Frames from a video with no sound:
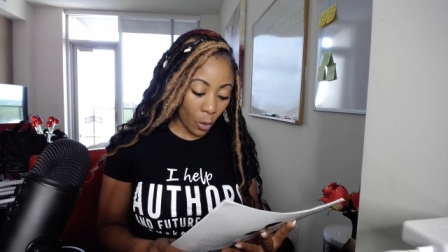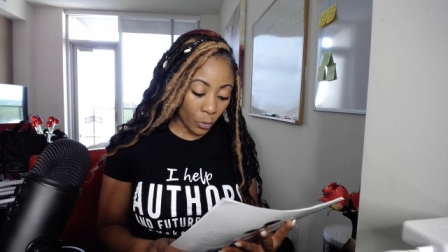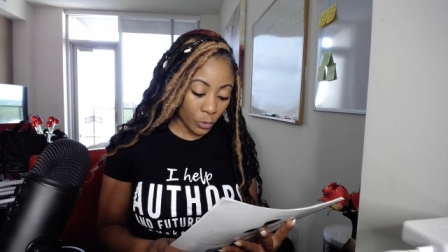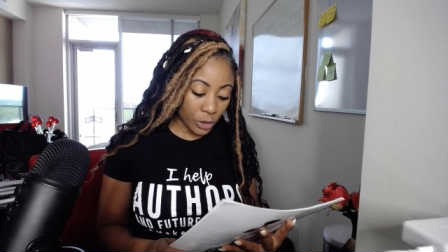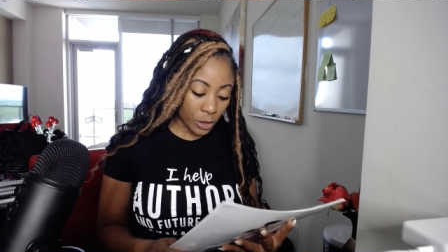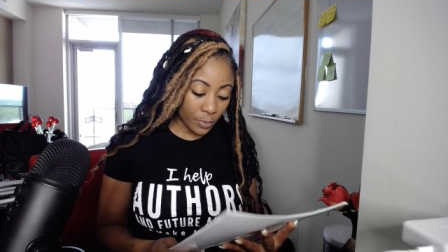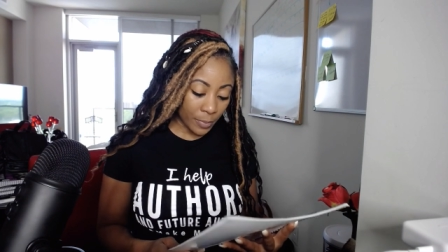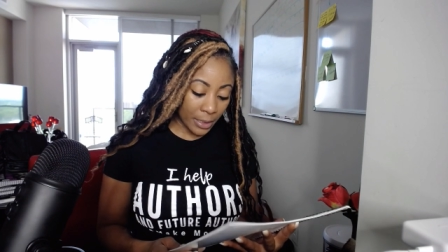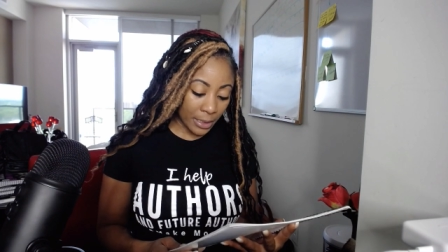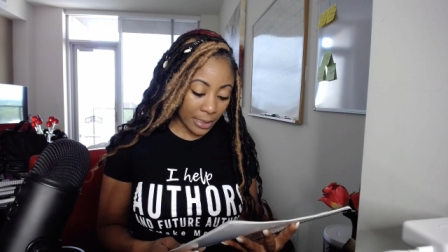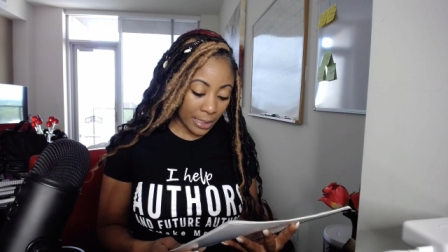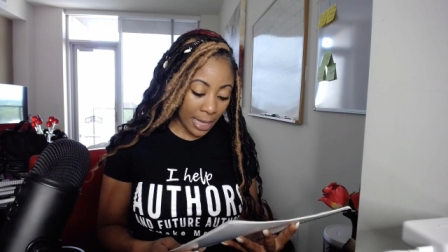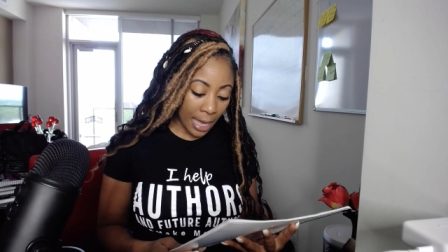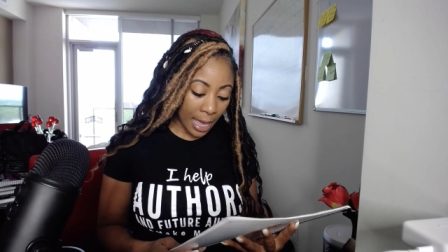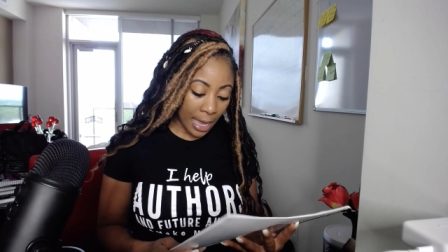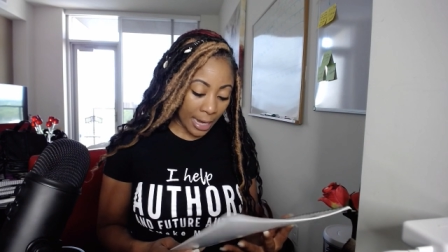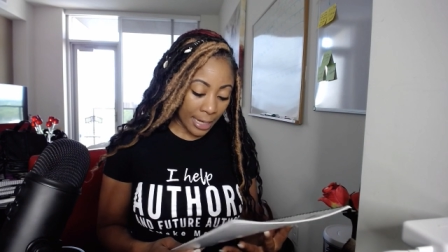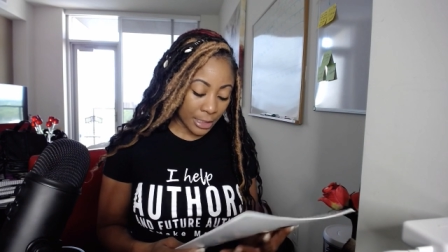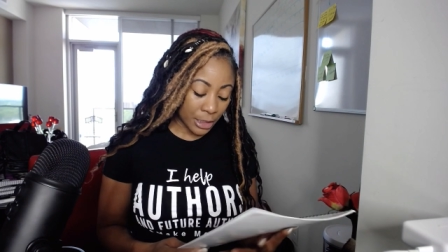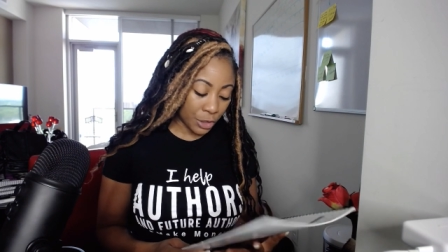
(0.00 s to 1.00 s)
Ultimate
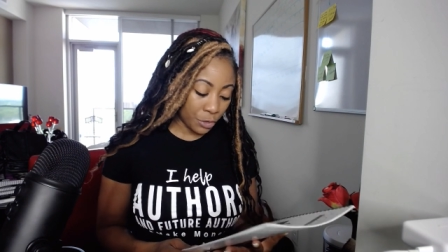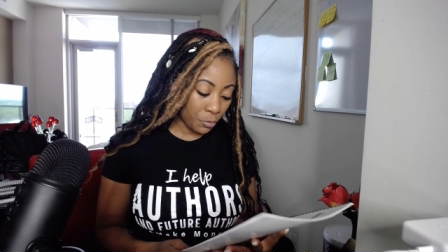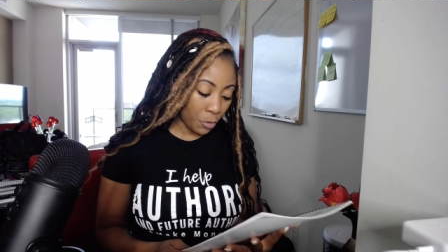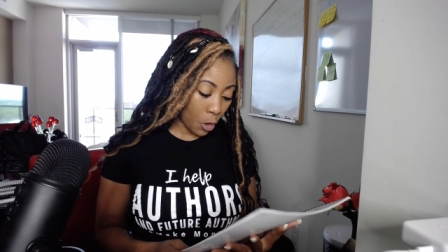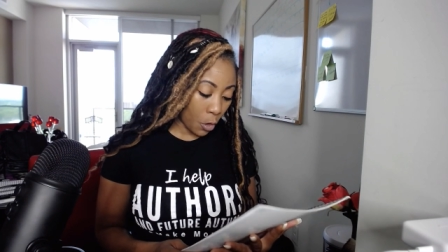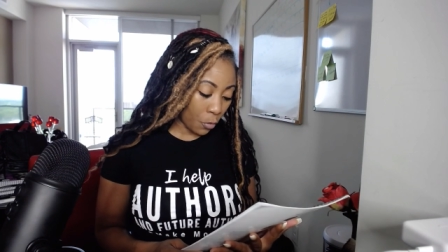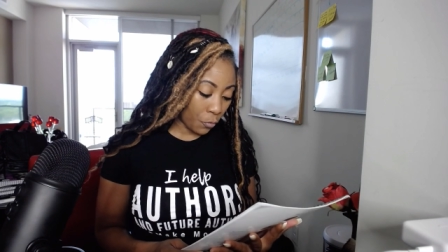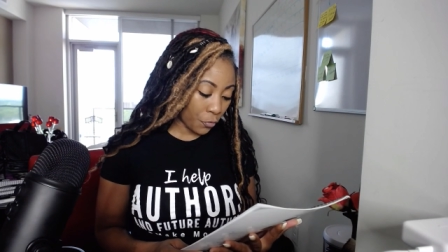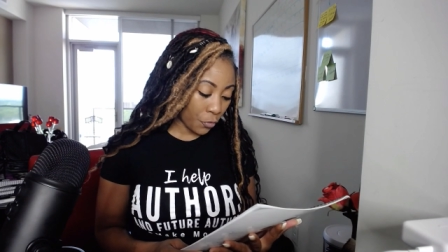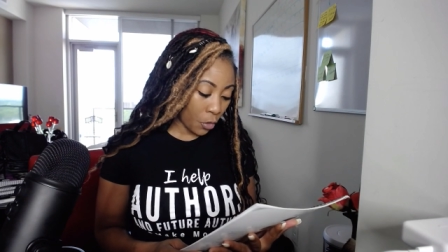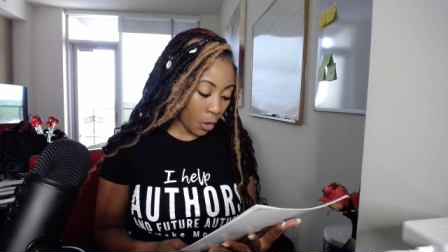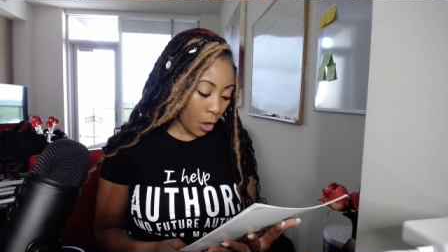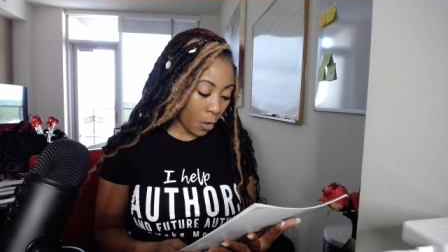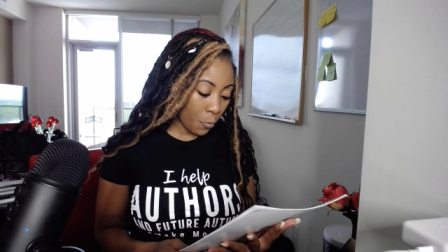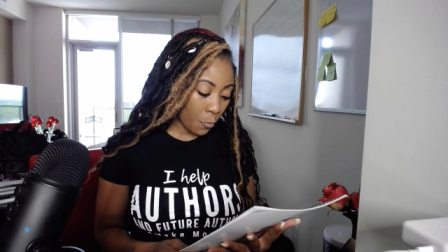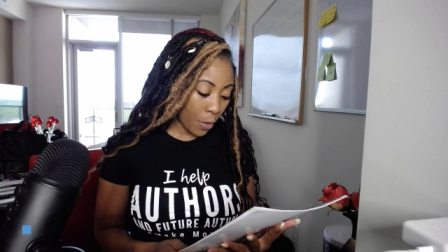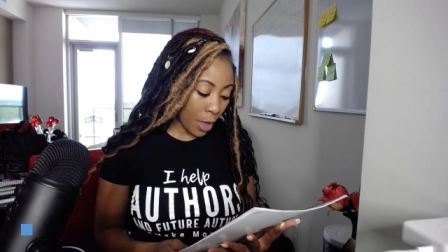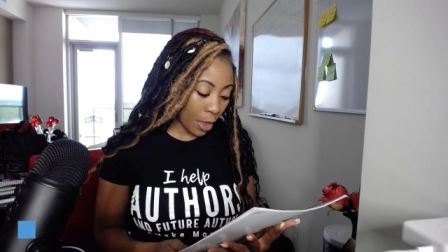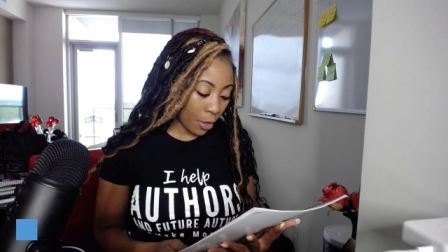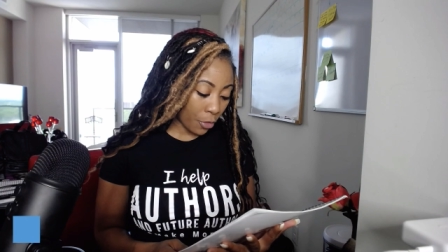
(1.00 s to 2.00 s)
Guide to
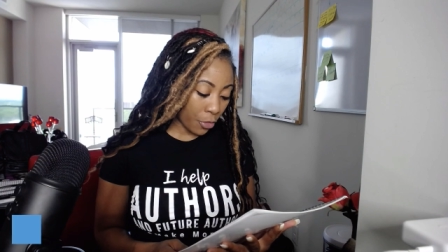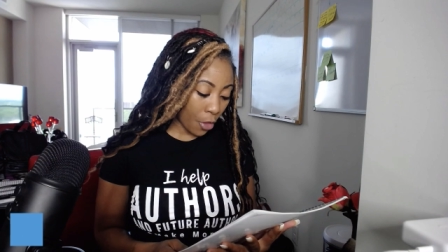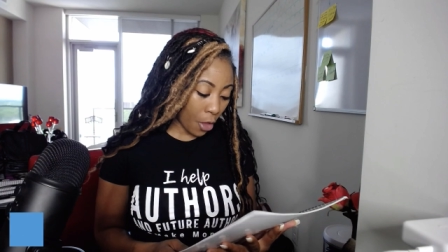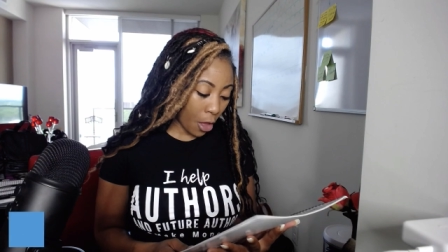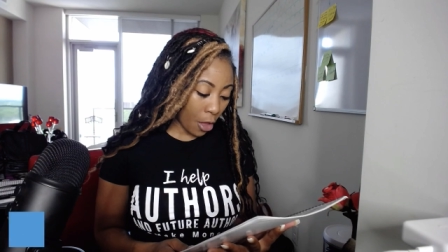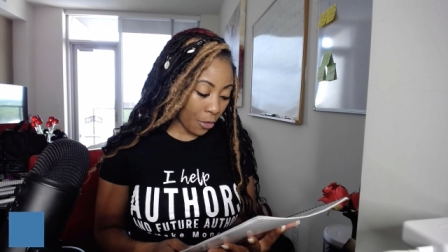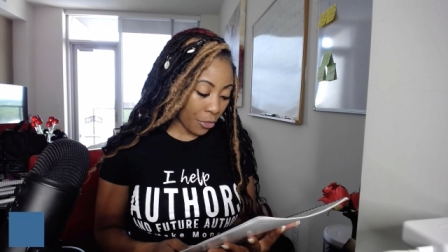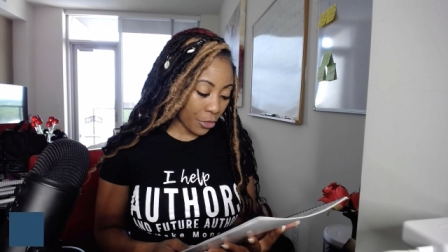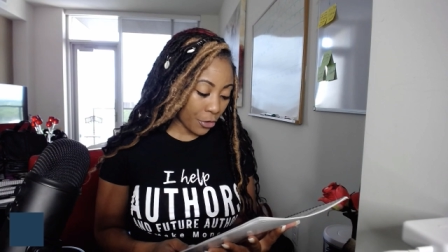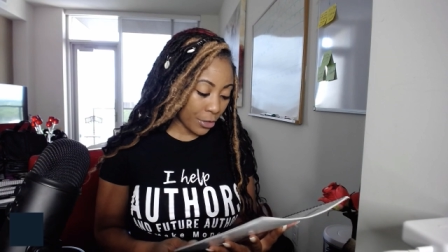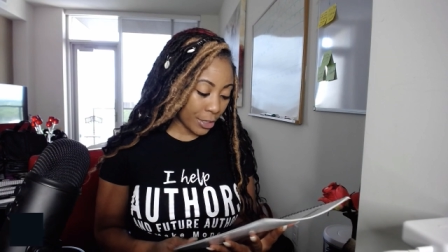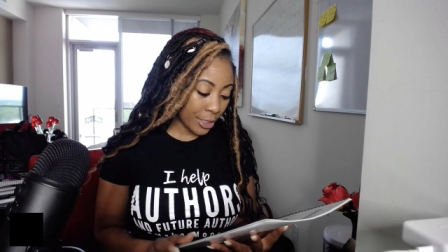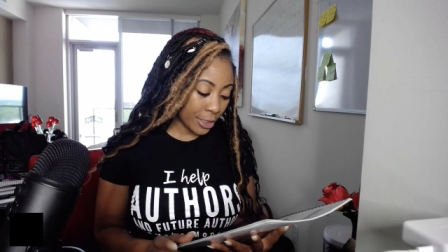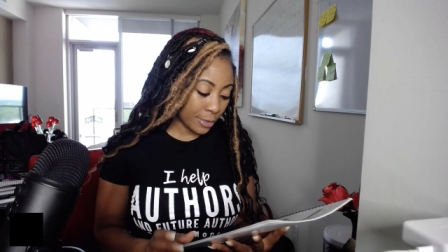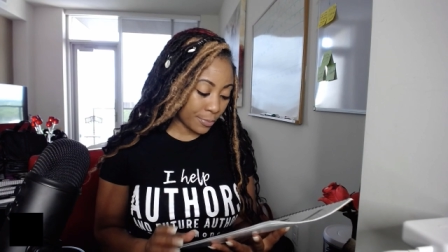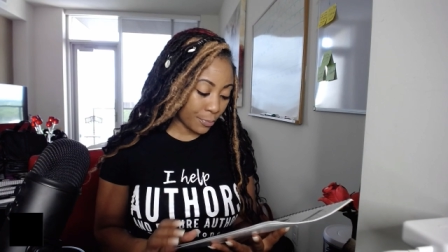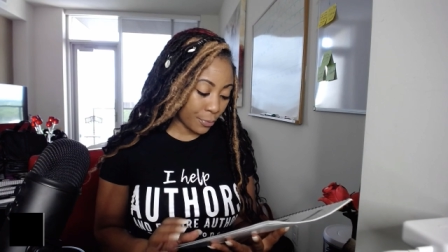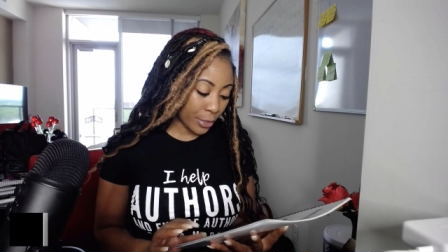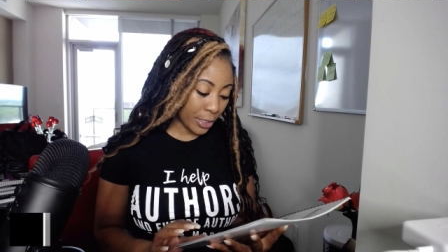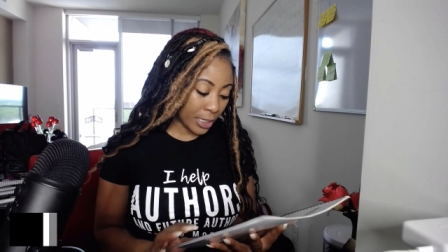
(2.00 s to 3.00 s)
Overall Wealth. Author
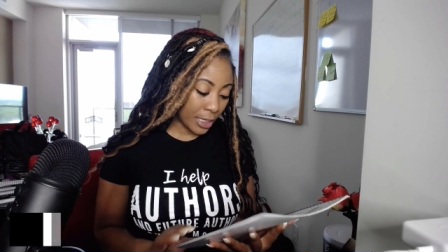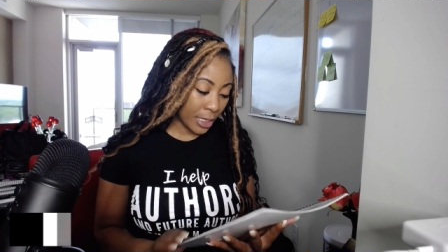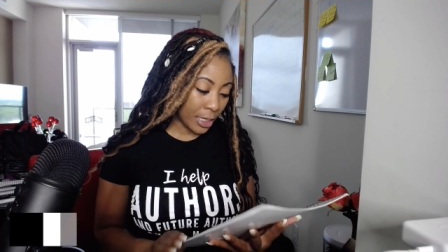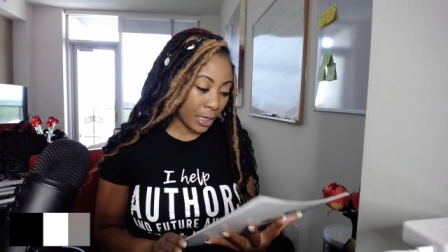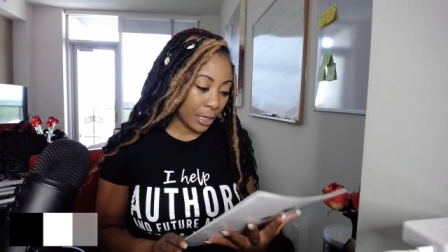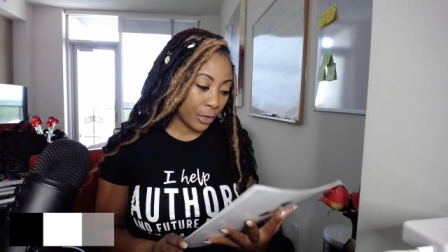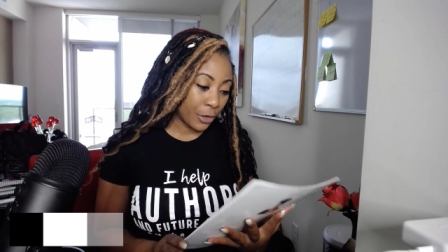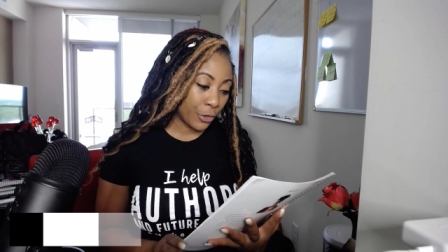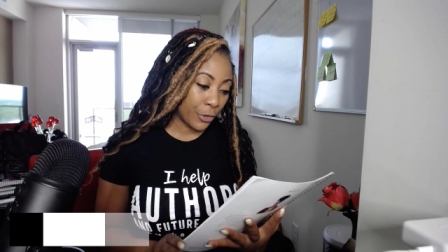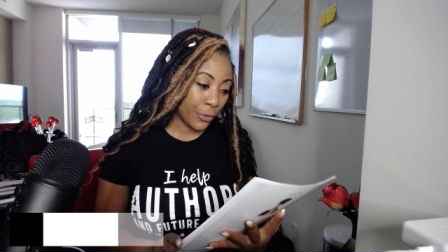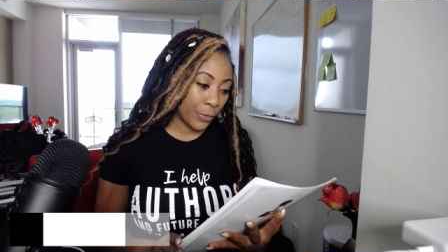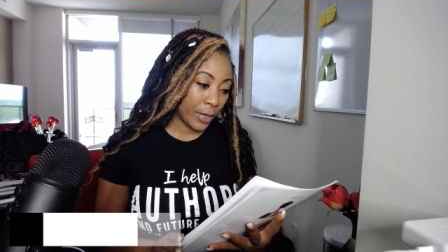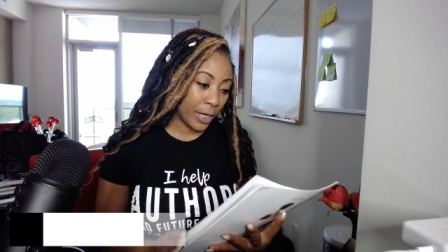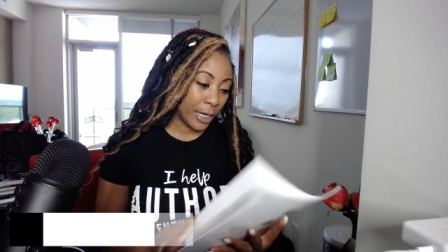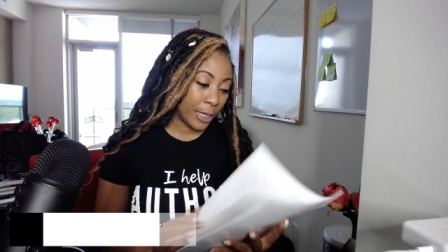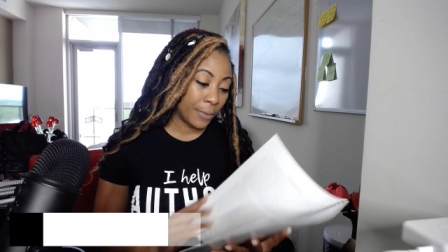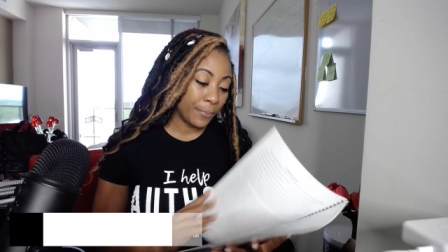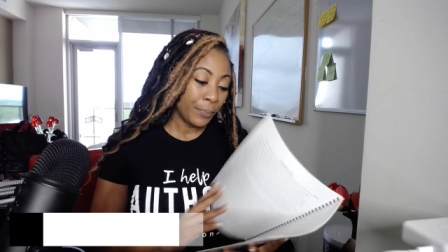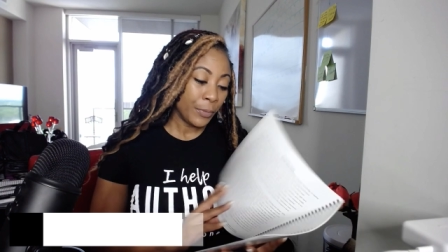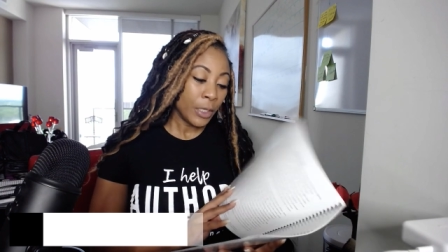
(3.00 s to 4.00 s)
is Brittany
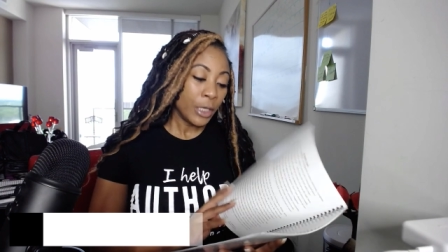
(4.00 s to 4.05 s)
Green.